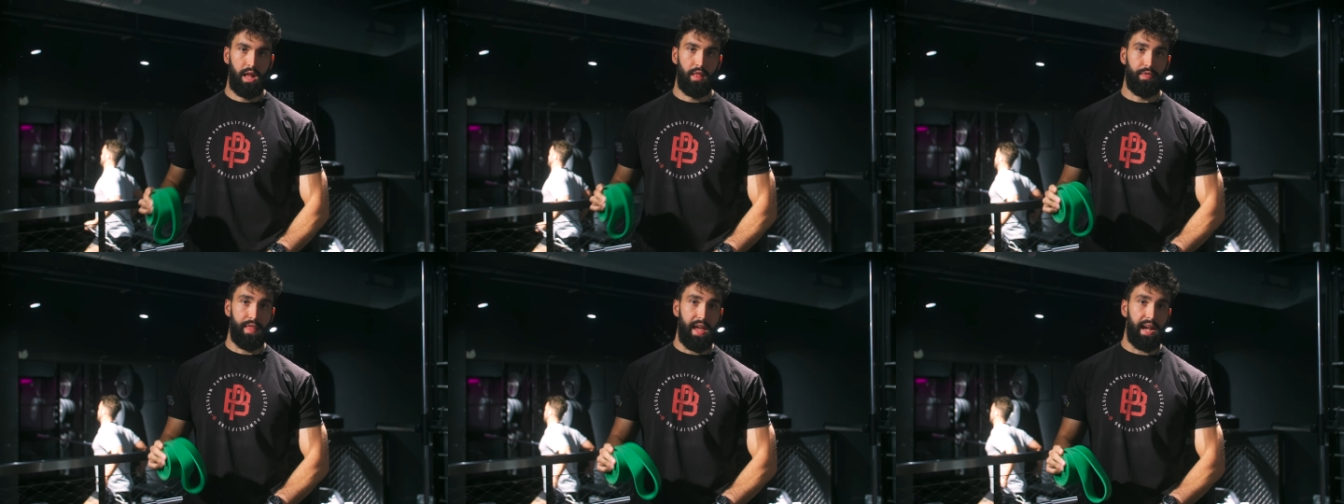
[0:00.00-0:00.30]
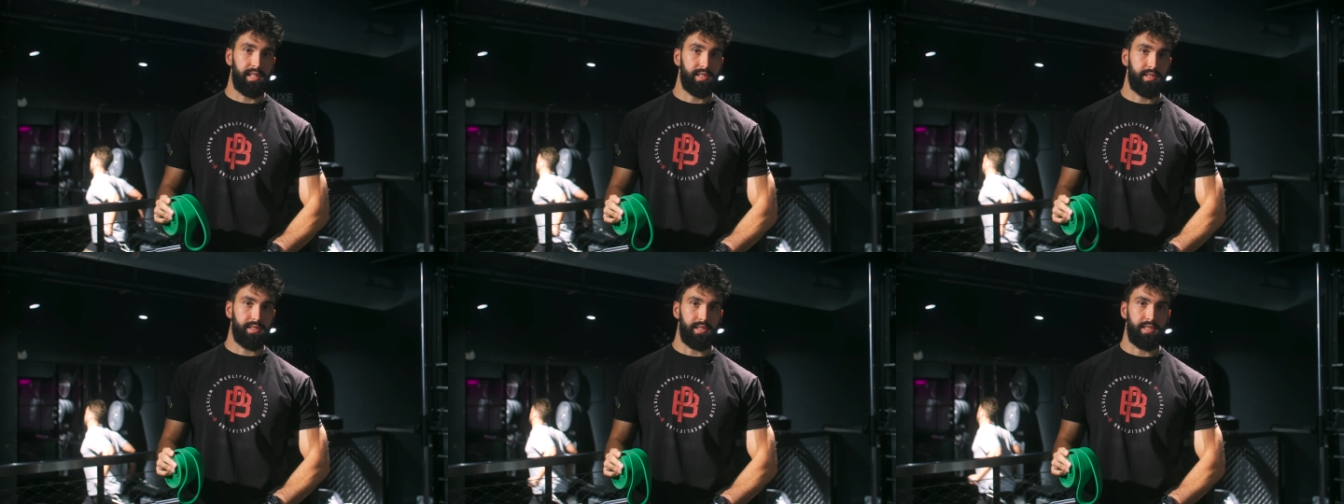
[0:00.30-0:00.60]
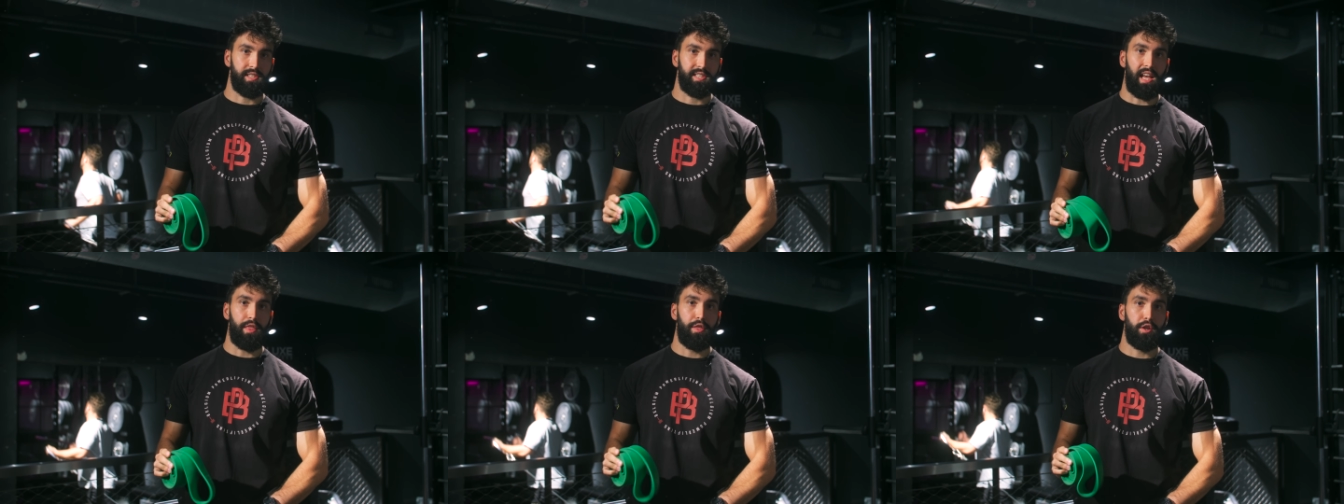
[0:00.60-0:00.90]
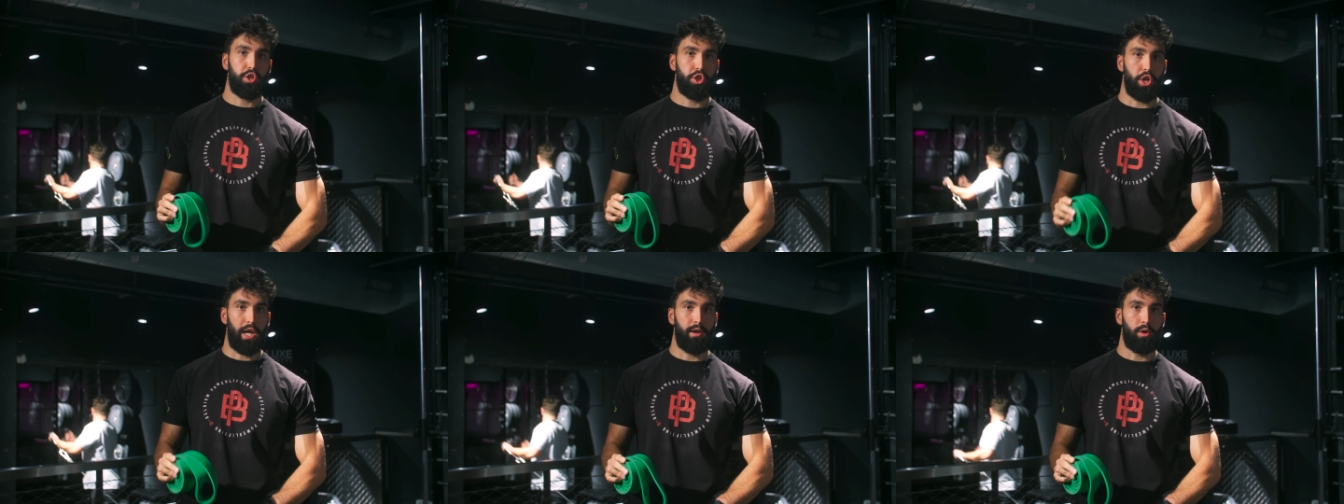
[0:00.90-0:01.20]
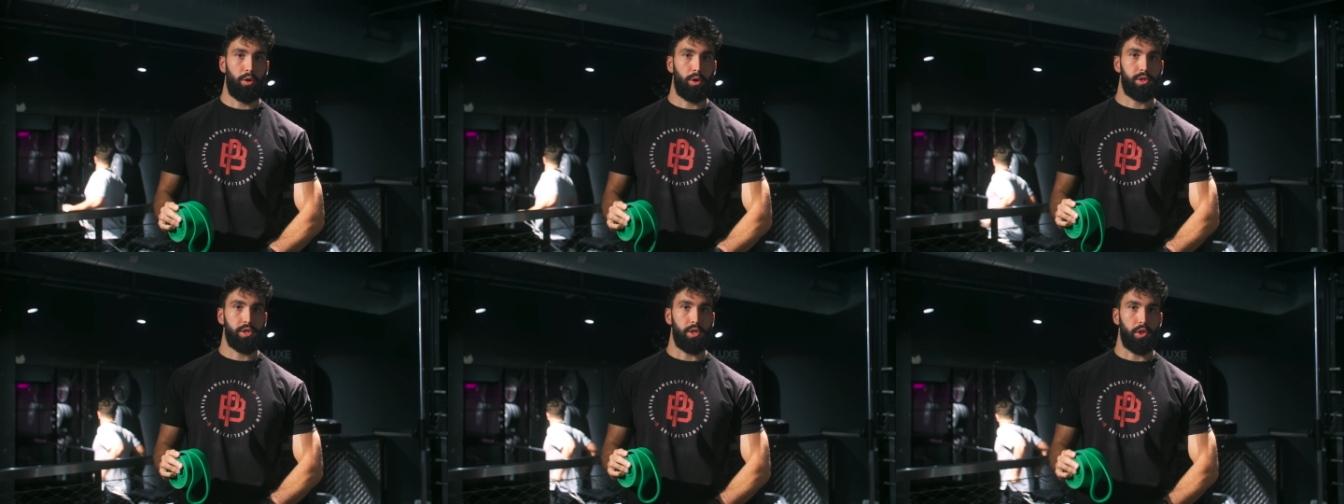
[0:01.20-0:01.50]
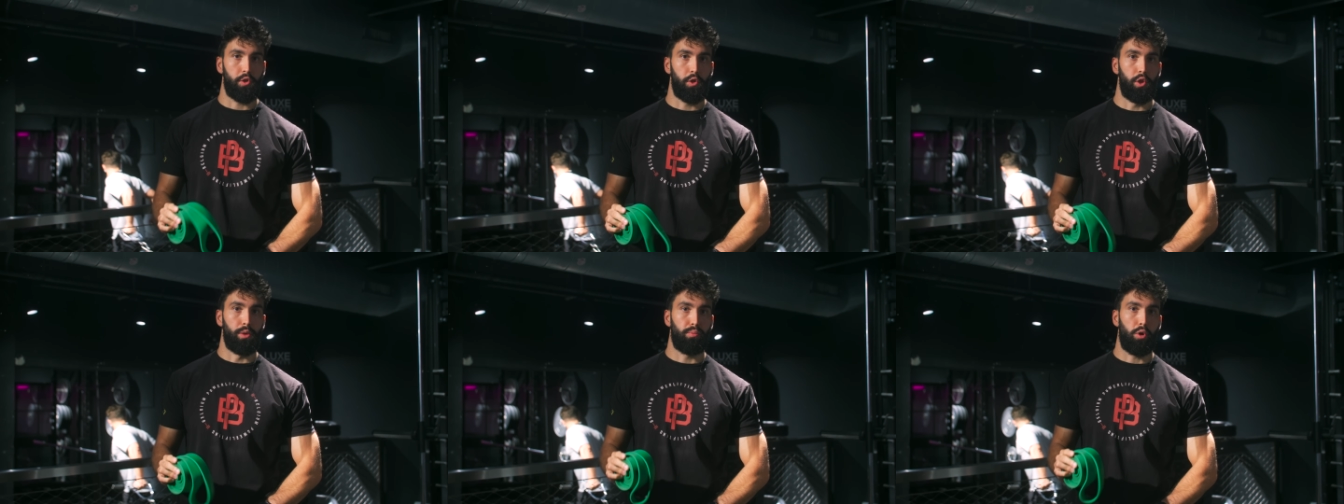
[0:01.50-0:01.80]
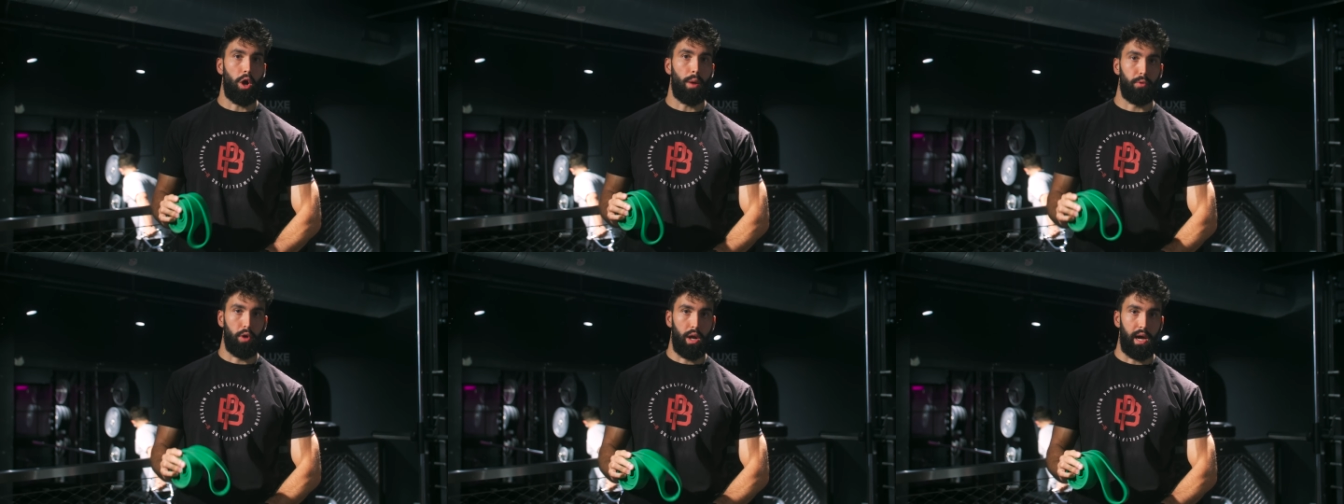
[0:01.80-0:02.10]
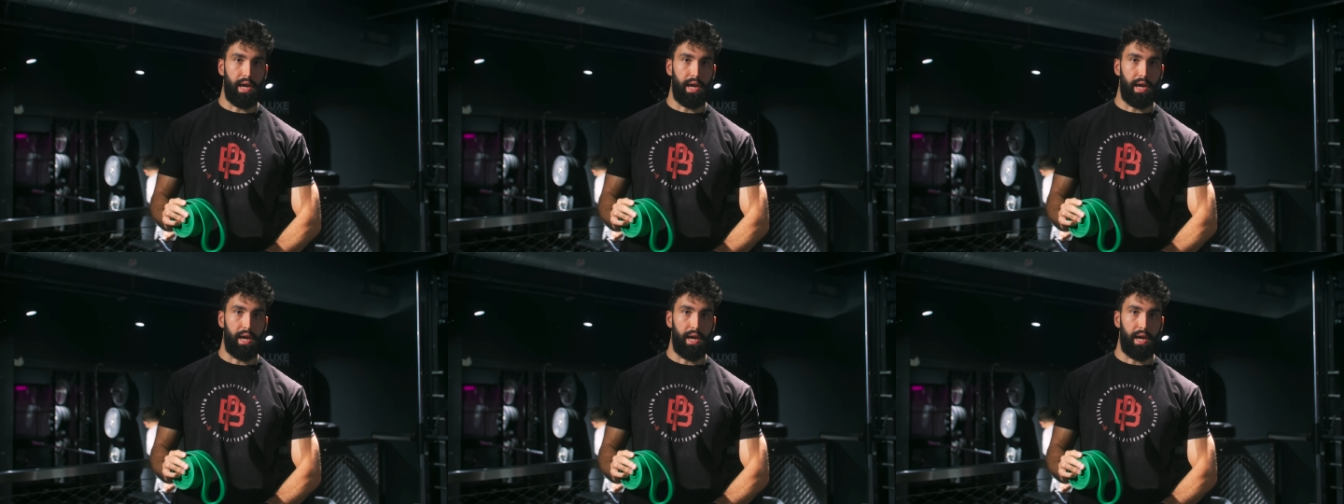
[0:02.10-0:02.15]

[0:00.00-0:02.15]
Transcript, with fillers: Next, set the j hooks to the proper